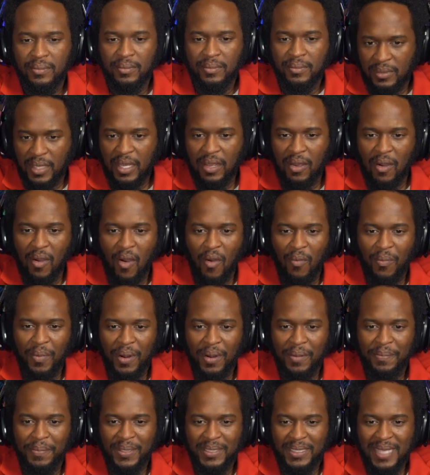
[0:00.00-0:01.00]
He gonna open
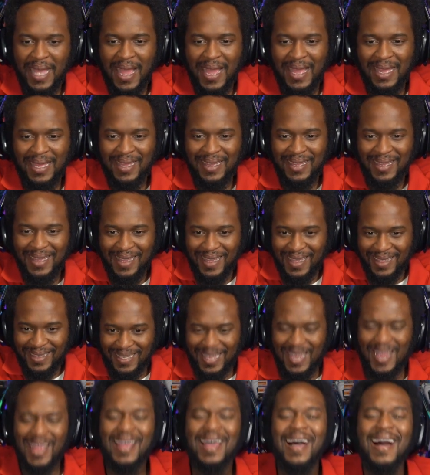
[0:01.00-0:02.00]
up his eye.
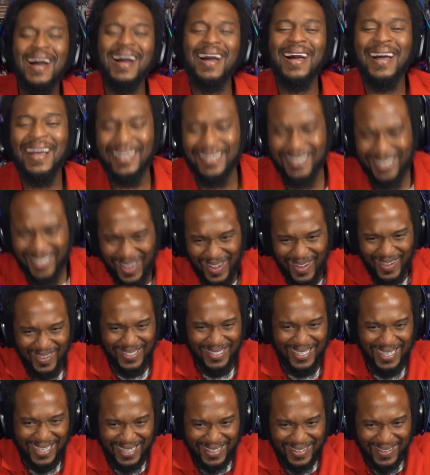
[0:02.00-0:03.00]
I told
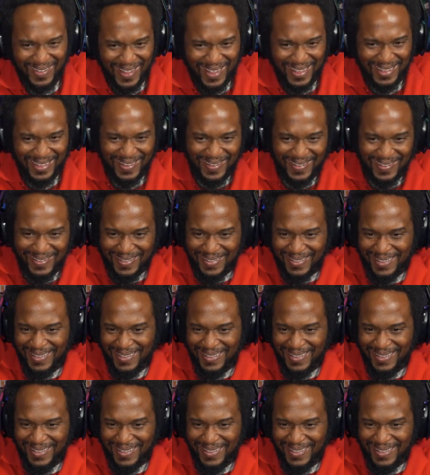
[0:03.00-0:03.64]
you, he gonna go.